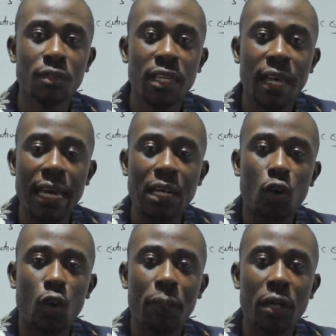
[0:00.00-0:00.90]
and
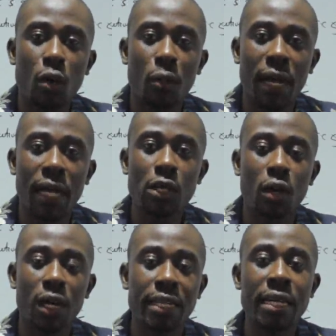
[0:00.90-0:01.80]
open your mind
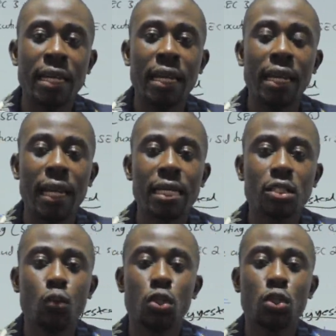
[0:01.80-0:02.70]
wide. Let
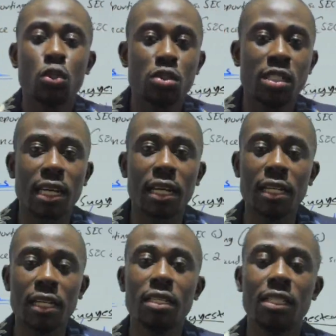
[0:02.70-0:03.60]
what you
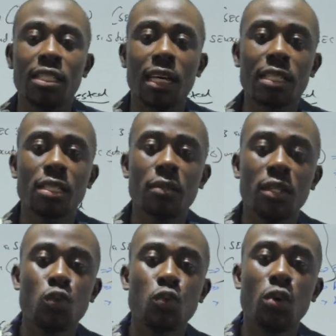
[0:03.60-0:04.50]
studied just
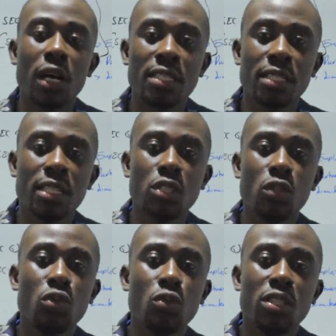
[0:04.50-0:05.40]
to assist you,
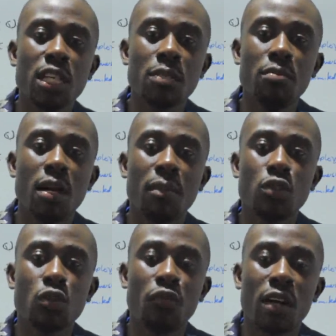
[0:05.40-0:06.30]
to just be a matter
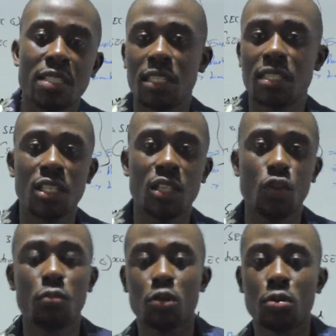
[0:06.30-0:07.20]
of assisting
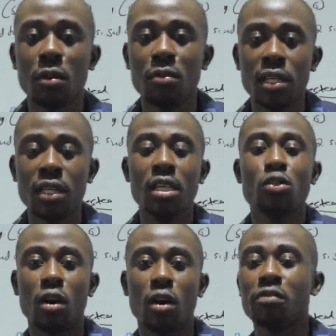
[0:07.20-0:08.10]
you, probably to
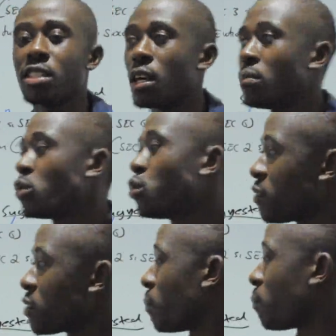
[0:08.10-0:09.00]
have some
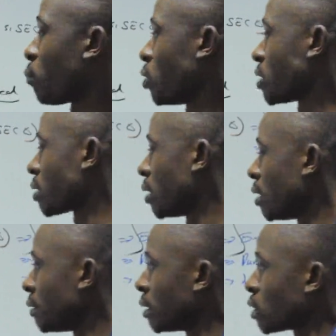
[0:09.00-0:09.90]
points.
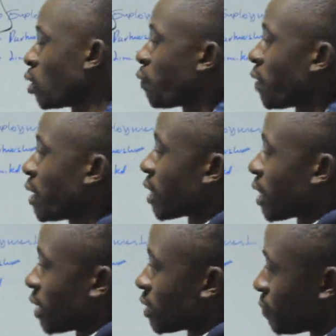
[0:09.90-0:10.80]
So you'll find that